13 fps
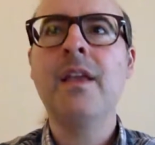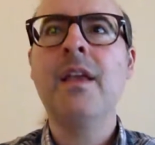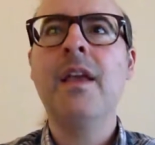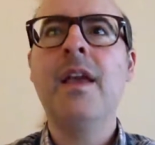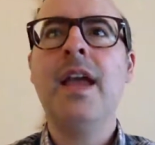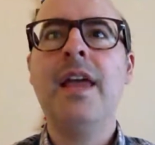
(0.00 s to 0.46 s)

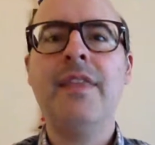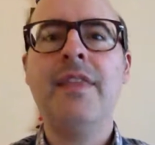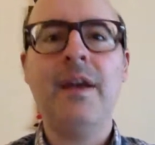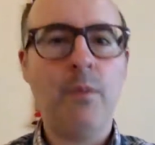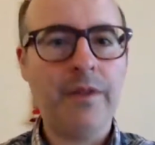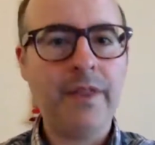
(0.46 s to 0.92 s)
And
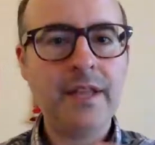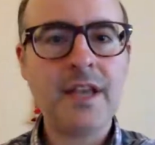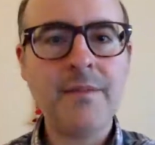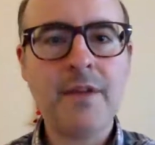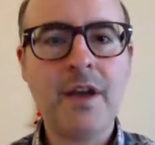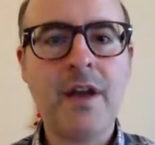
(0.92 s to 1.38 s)
then when that
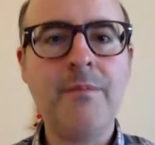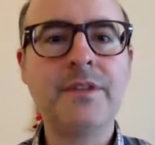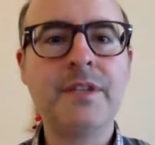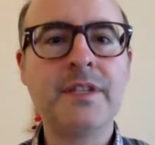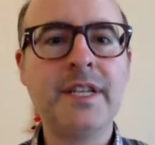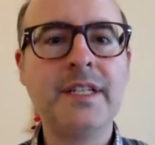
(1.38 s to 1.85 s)
time comes,
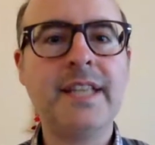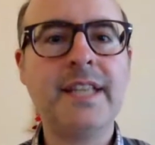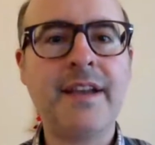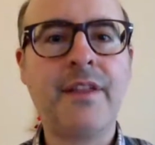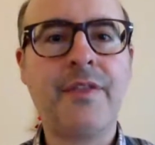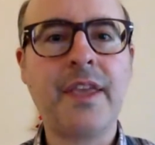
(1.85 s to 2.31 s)
sit down
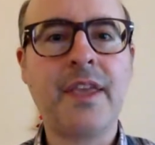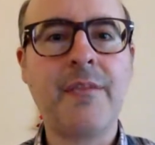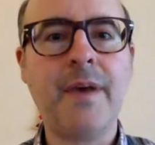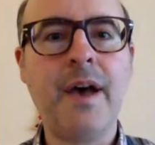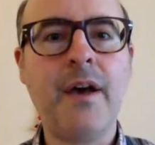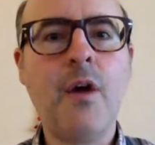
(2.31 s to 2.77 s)
and think
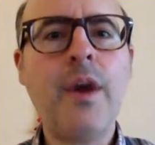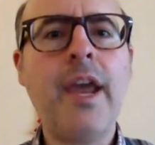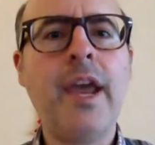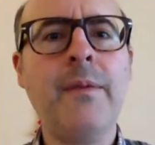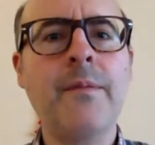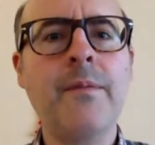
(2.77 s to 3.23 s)
about,
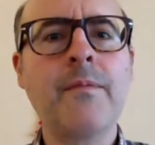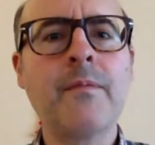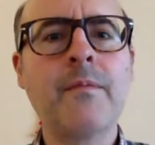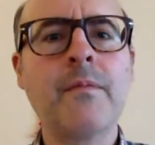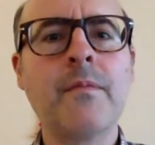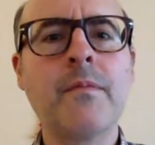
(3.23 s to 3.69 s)
okay,
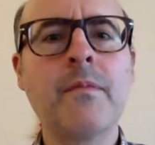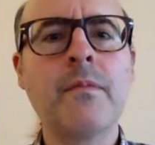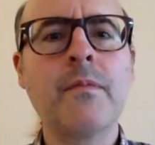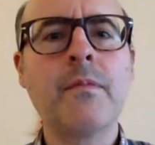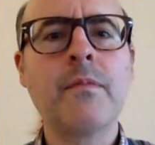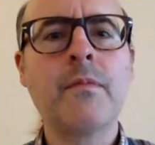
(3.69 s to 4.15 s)

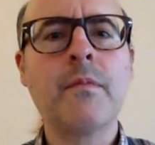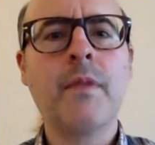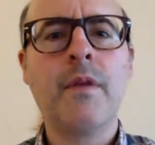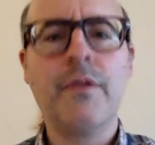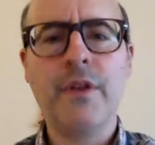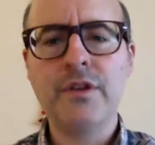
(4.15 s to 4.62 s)

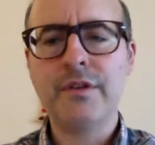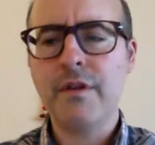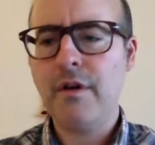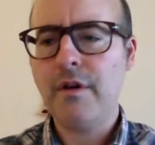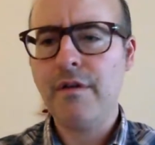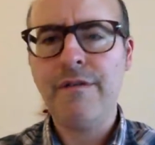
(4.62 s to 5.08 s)
there's
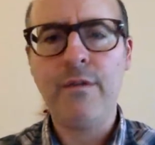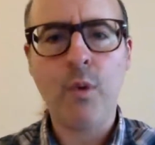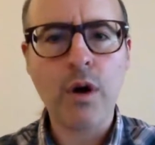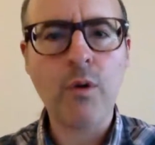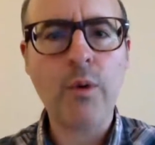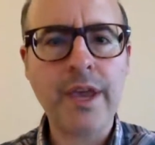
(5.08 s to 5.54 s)

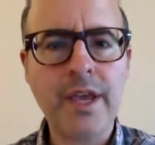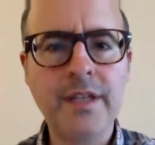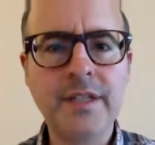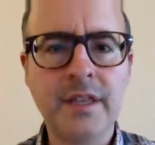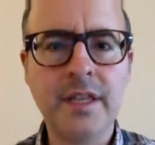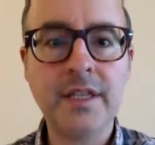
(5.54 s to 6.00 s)
4 weeks
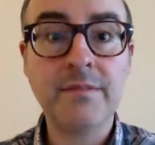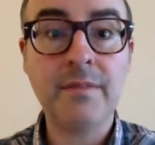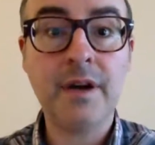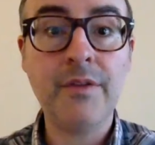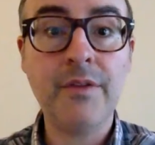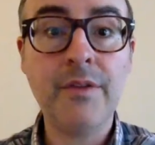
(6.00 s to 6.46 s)
in this month.